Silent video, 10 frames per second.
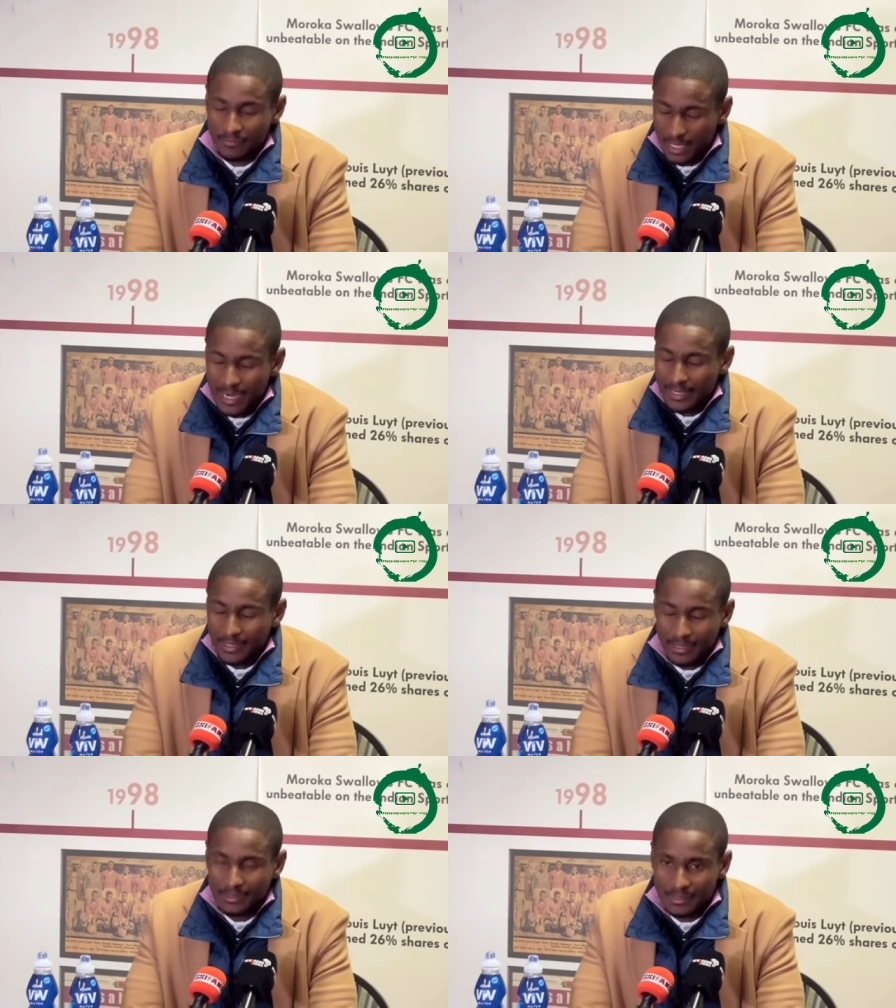And I
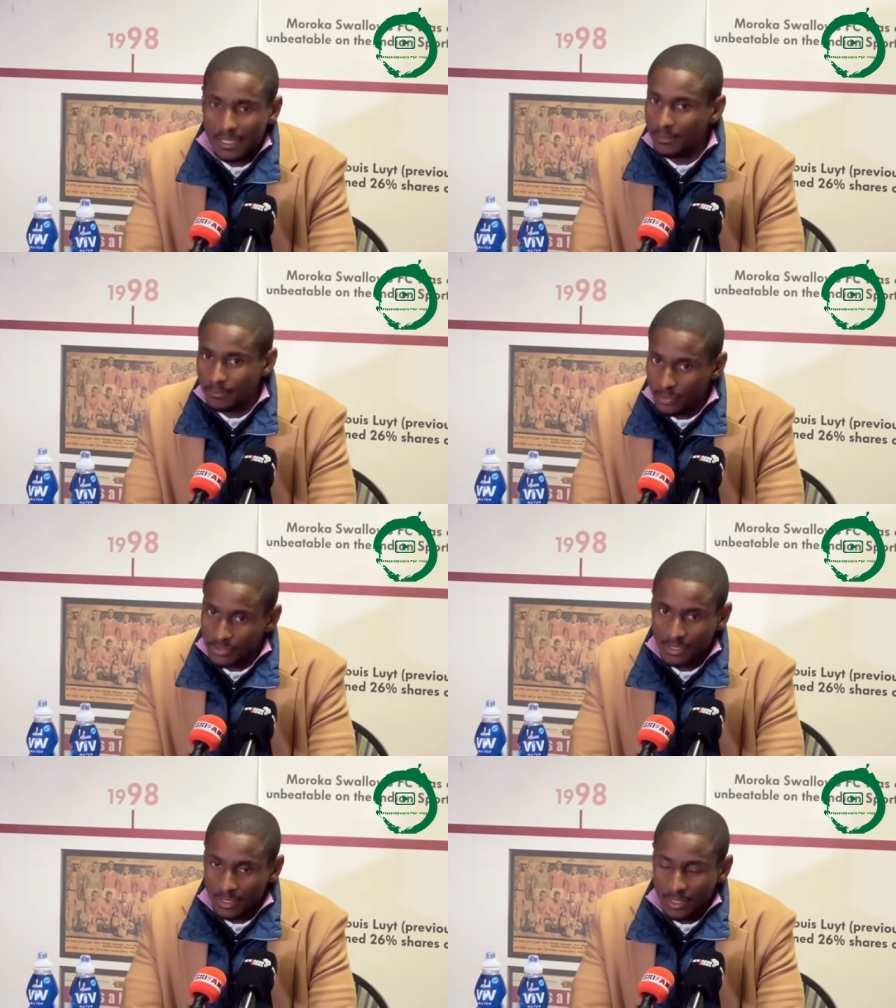can understand
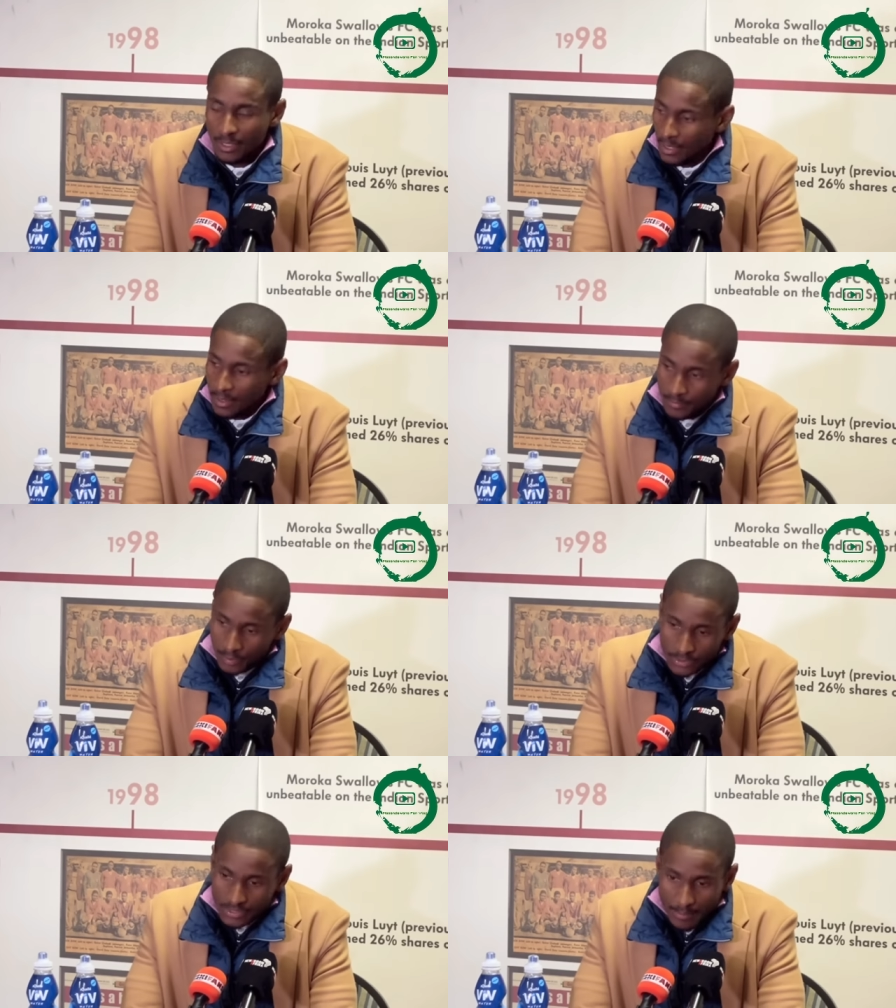because
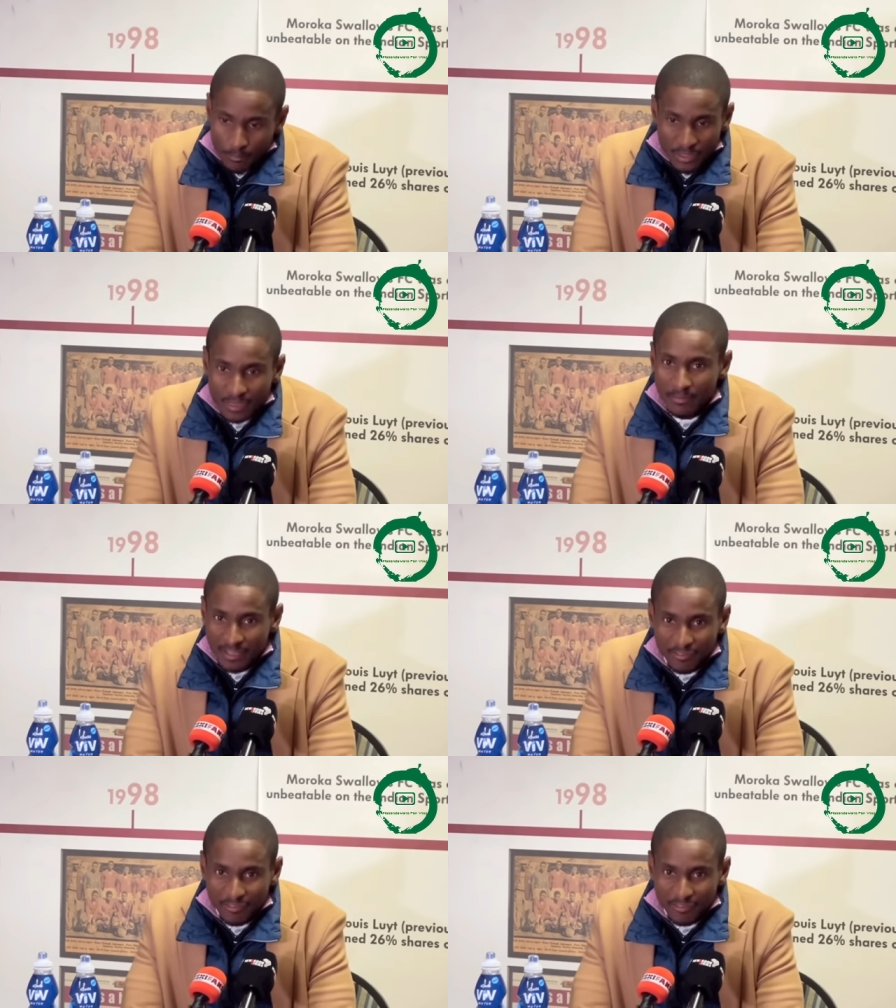because I'm with him every